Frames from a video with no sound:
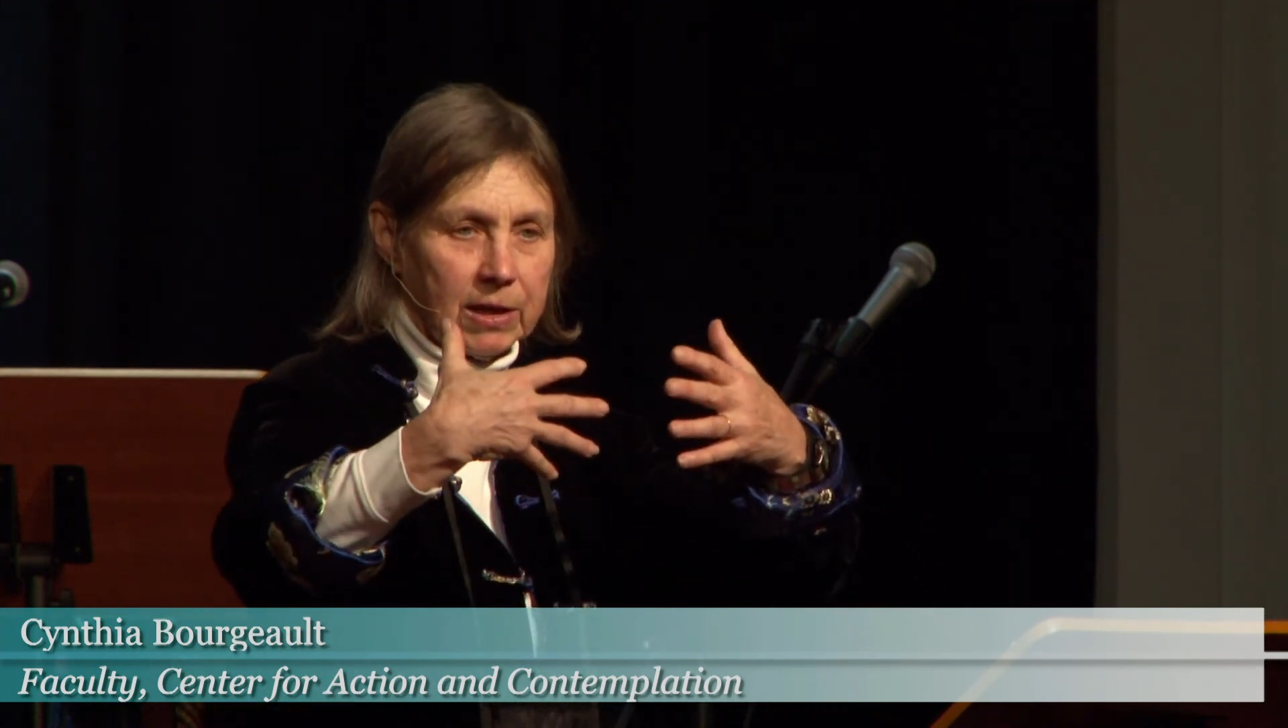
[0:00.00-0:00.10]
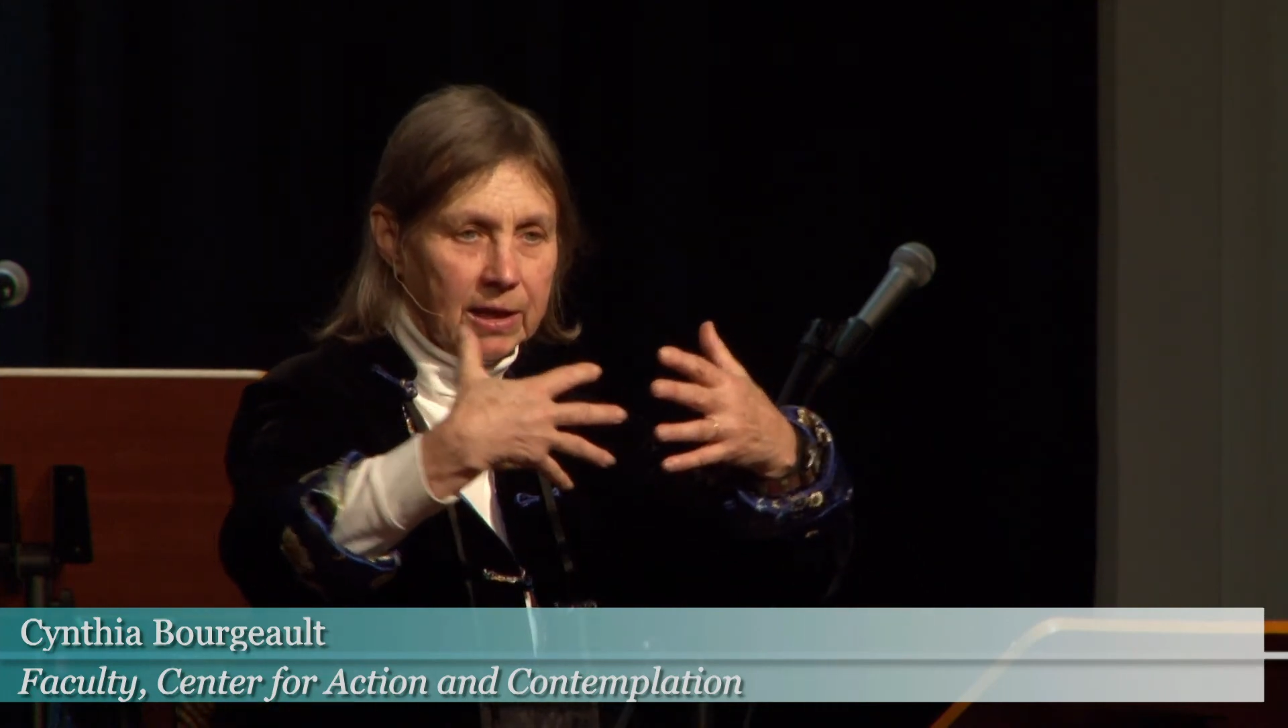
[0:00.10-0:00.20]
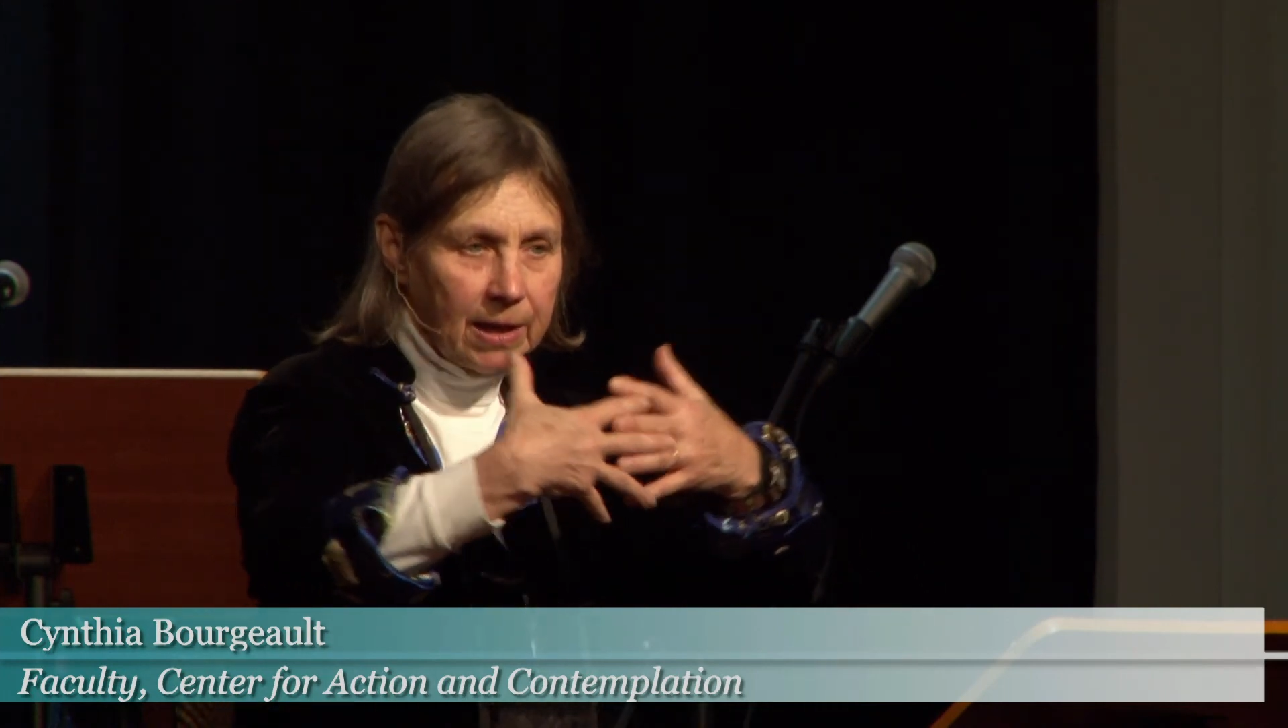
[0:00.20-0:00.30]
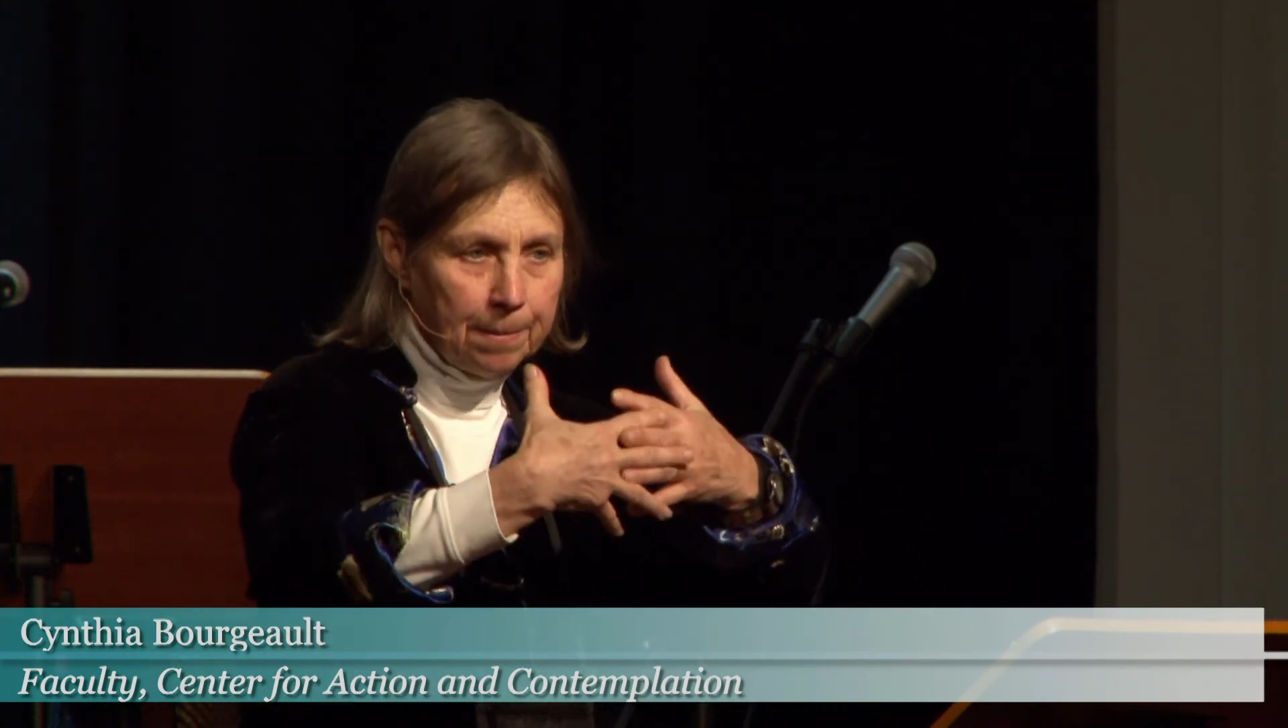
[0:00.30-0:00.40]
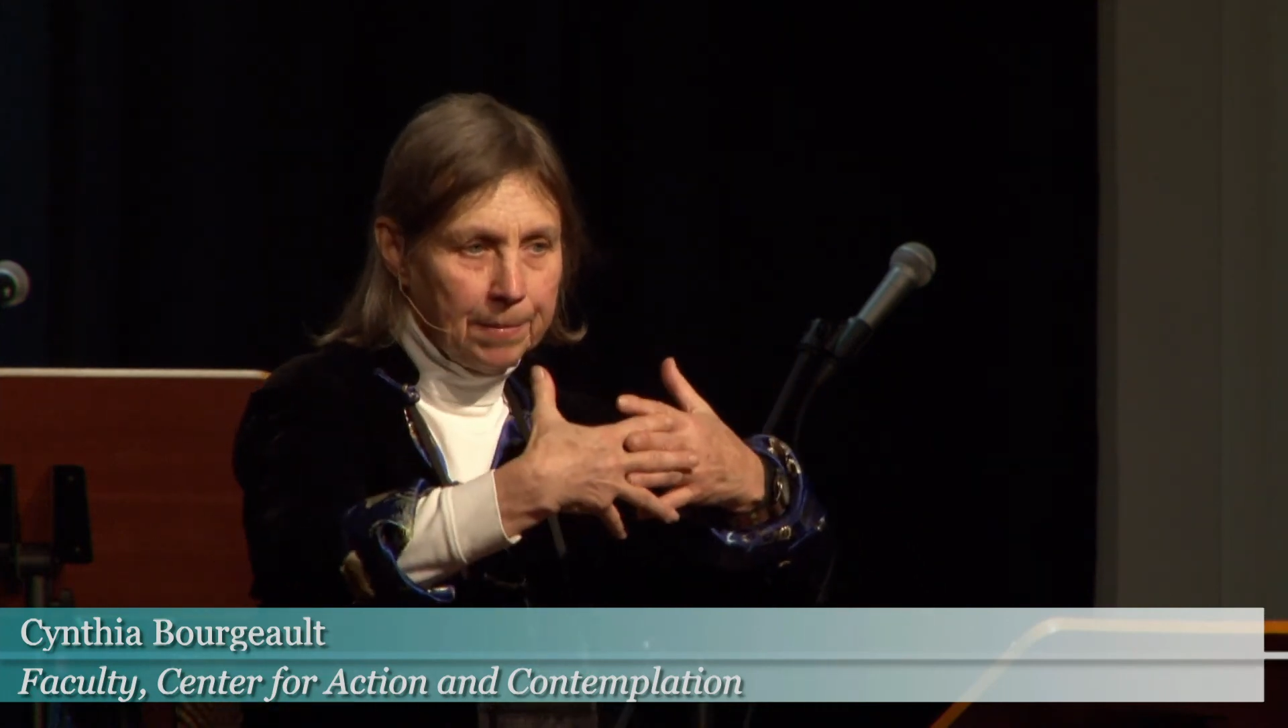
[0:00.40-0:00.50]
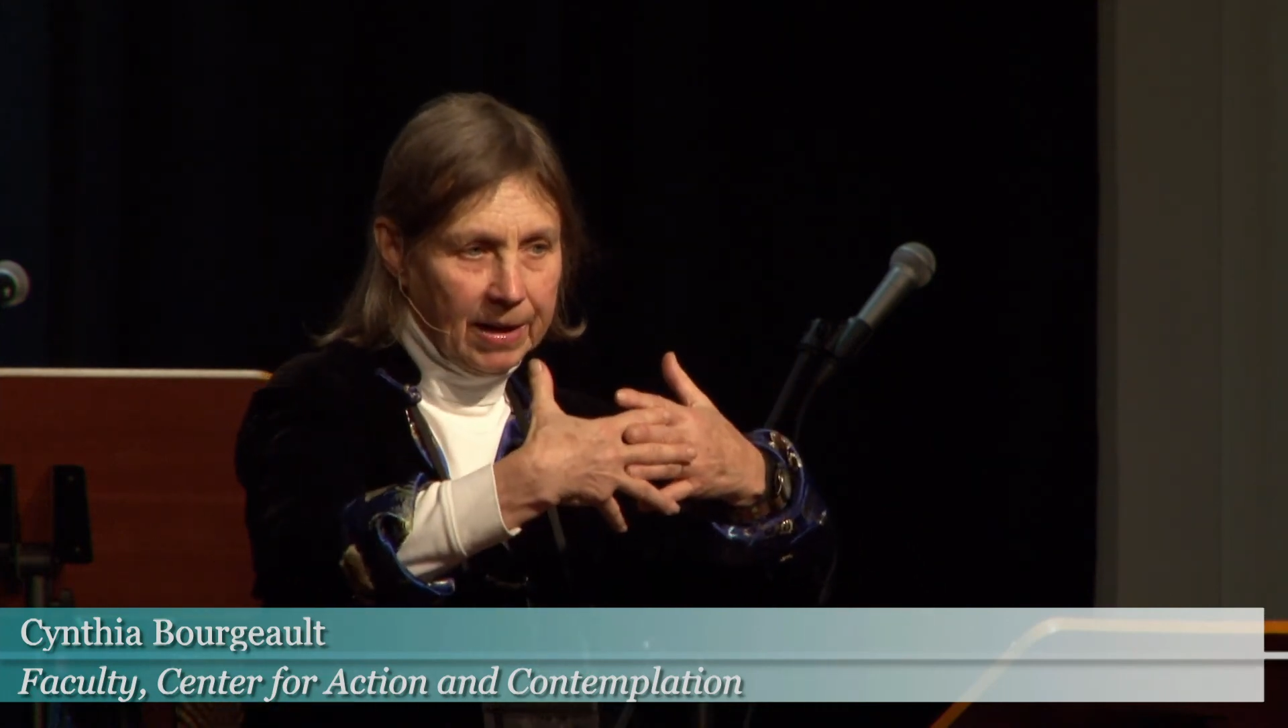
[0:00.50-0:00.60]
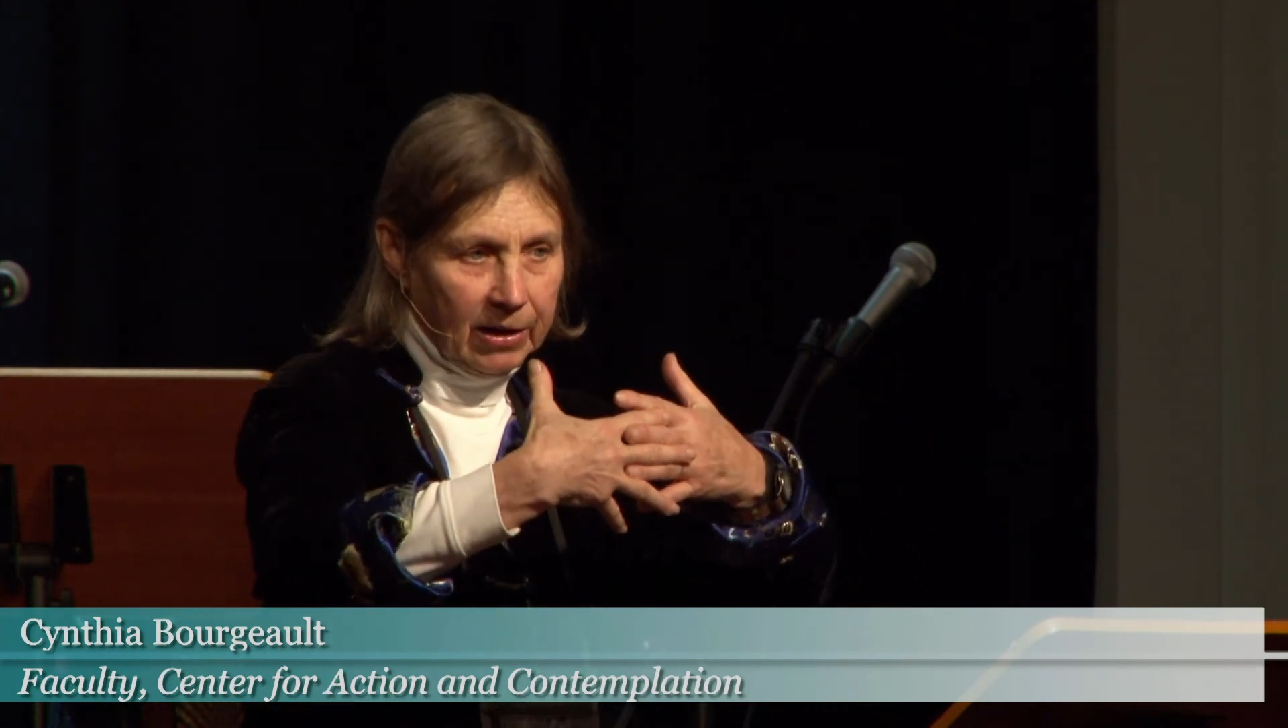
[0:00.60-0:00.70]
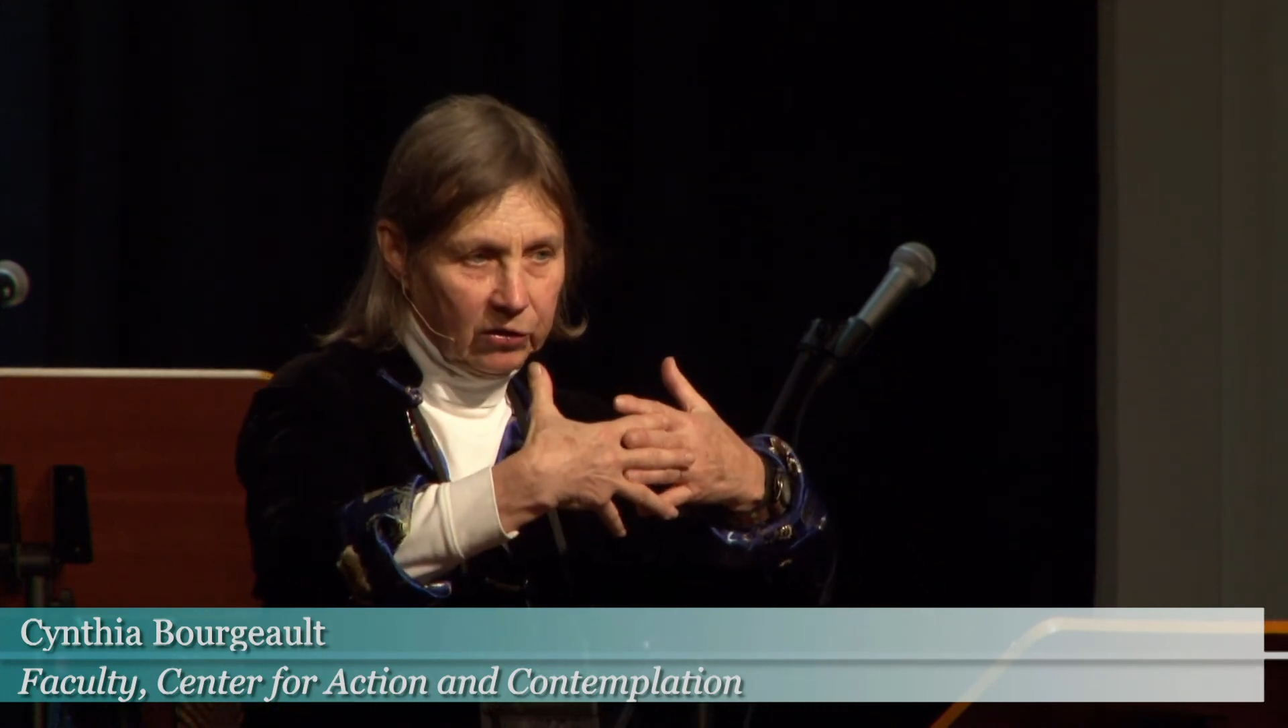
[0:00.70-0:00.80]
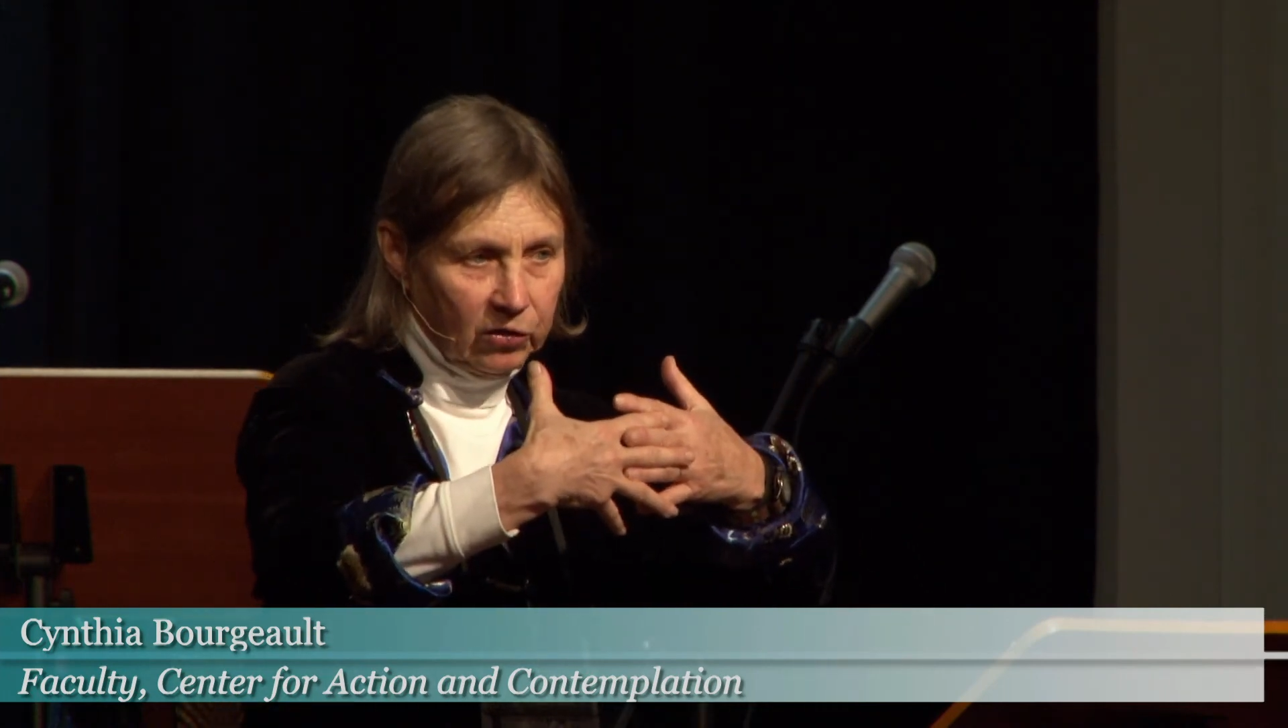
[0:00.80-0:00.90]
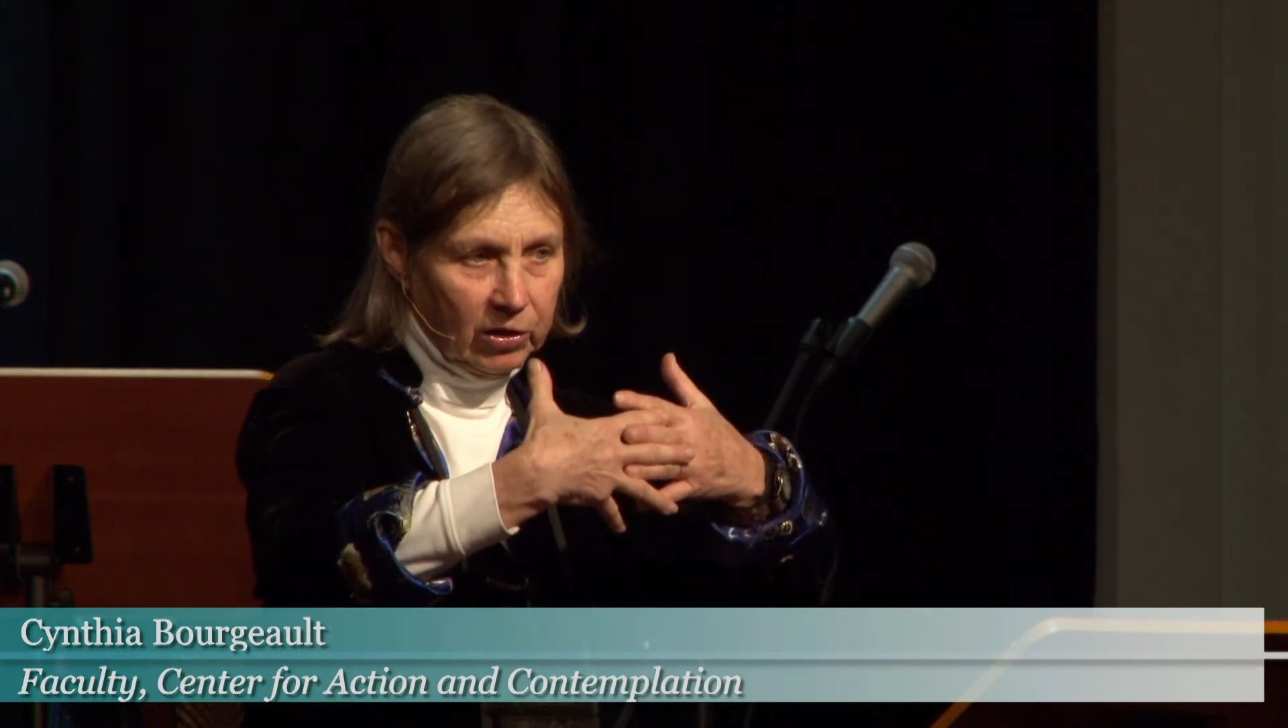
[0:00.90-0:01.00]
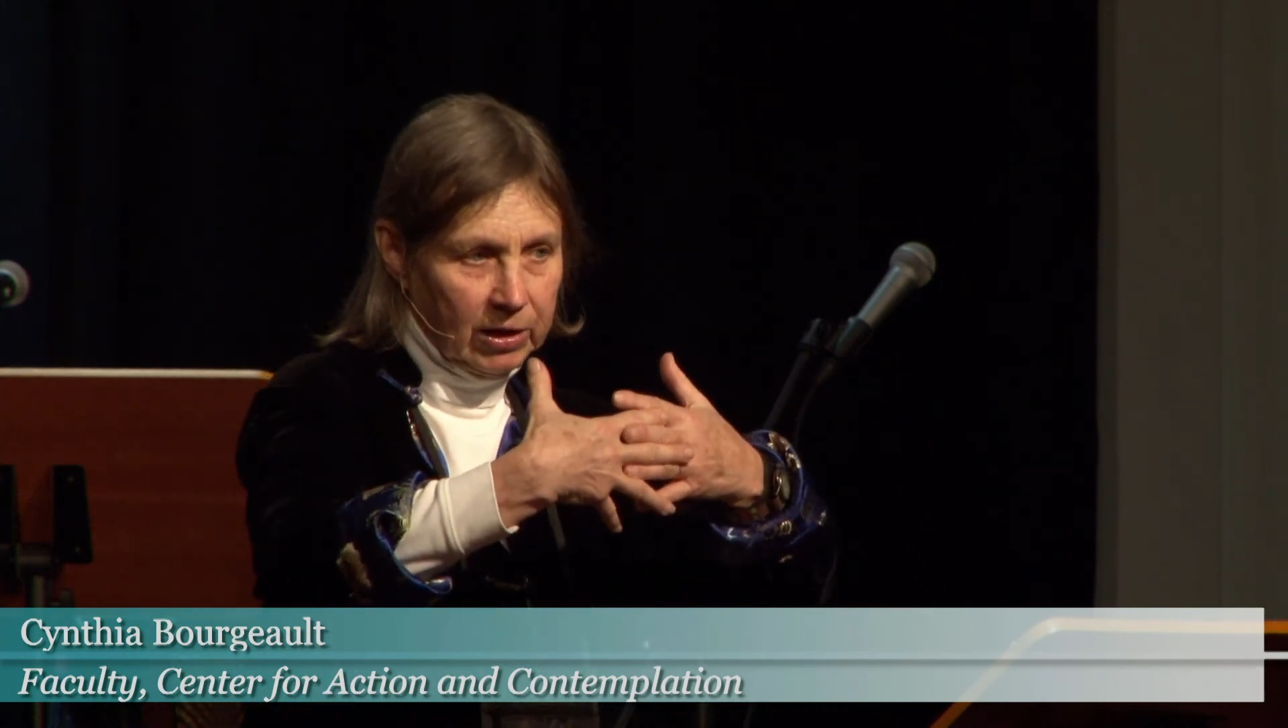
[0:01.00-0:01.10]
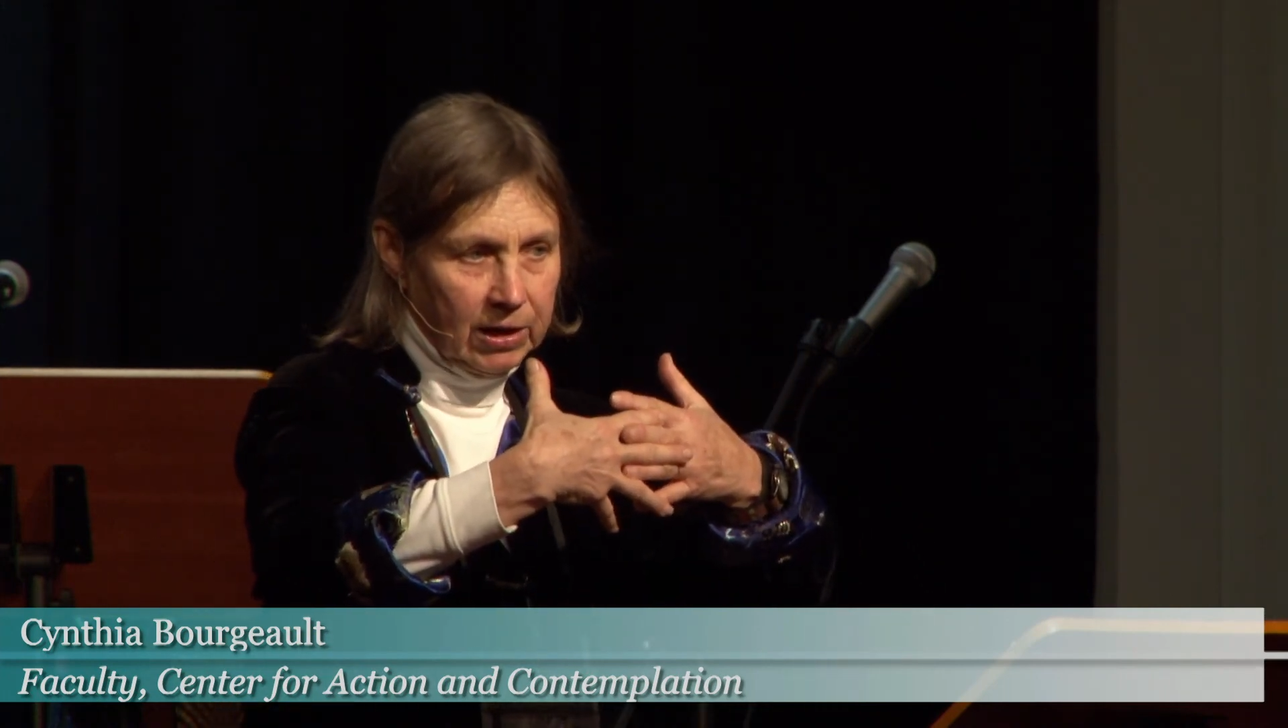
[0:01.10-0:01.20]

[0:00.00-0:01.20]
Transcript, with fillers: impasse,